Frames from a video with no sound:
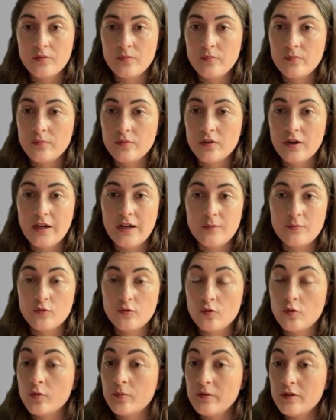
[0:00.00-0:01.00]
perhaps
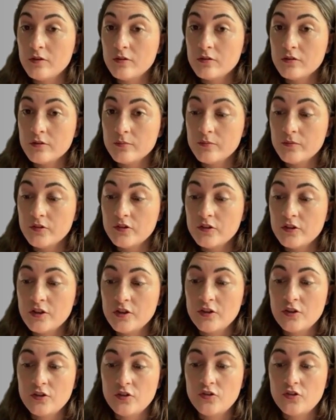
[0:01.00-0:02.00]
for pilgrims,
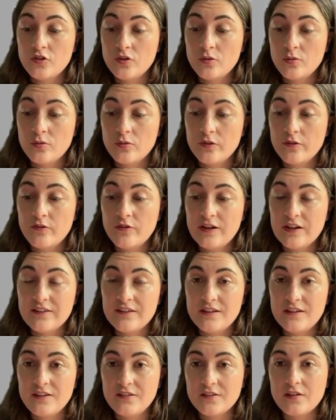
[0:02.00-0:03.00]
so the fact that
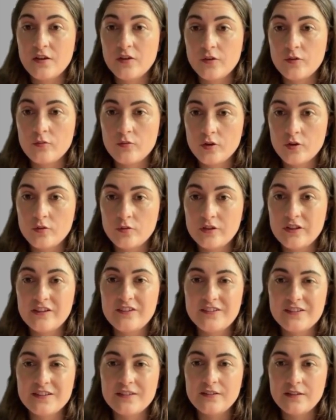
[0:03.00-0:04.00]
he's on the road is
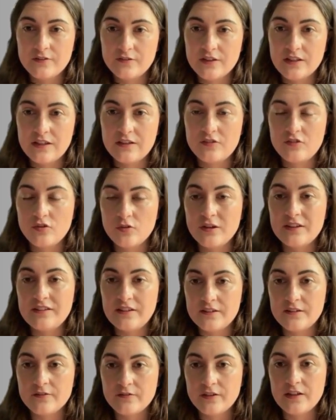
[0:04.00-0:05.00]
significant to
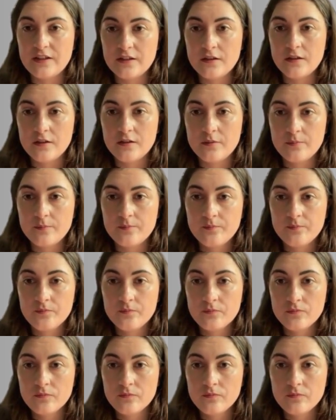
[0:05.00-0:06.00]
identifying him.
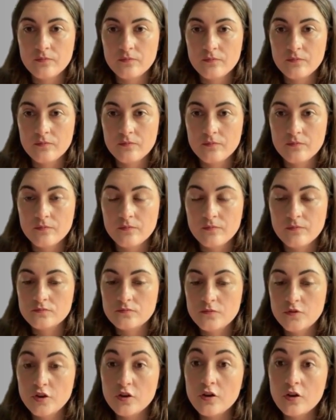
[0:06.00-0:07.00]

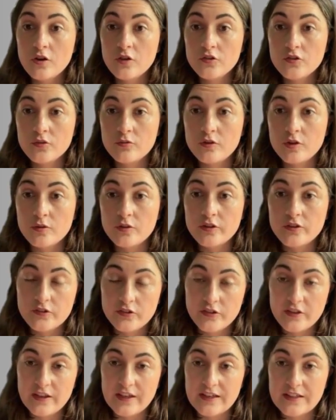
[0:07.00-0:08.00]
You'll also notice
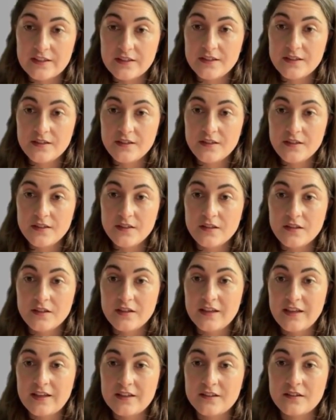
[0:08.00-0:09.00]
that,
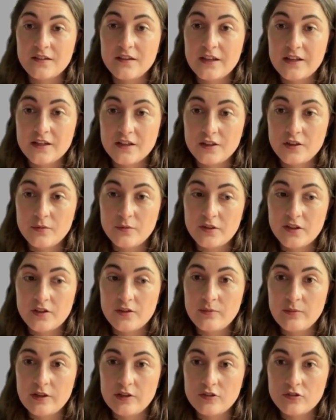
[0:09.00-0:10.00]
again, like illuminated
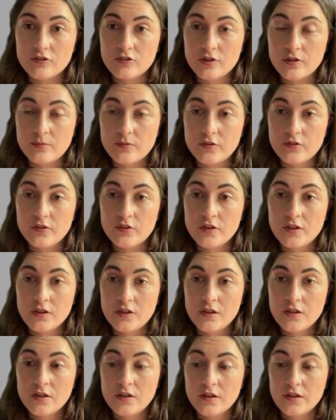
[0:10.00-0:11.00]
manuscripts,
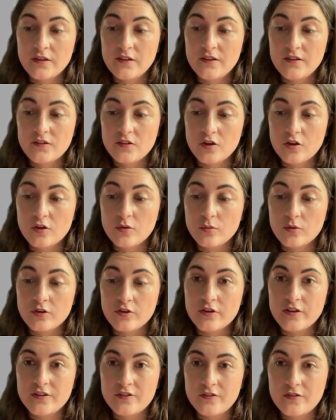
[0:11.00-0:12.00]
this artwork
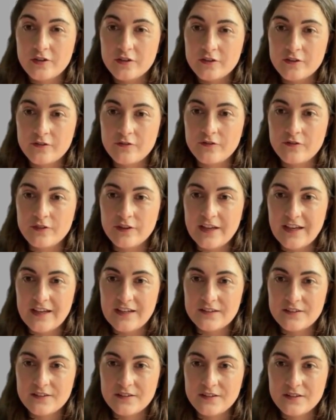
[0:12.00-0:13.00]
is very flat.